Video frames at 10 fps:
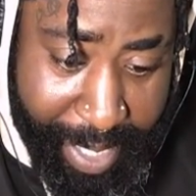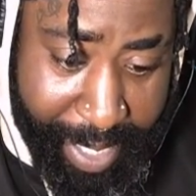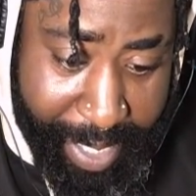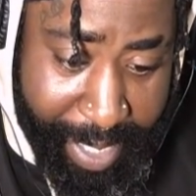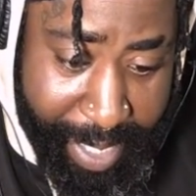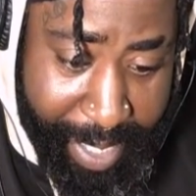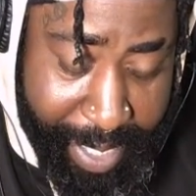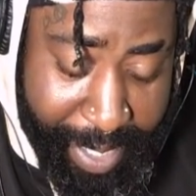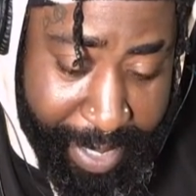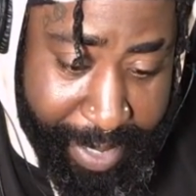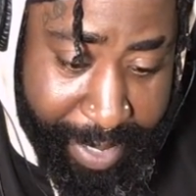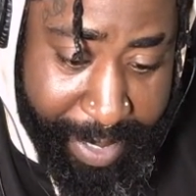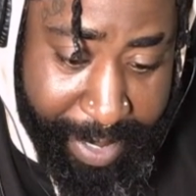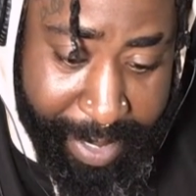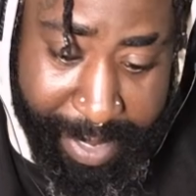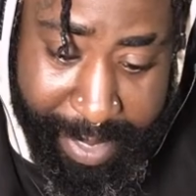I got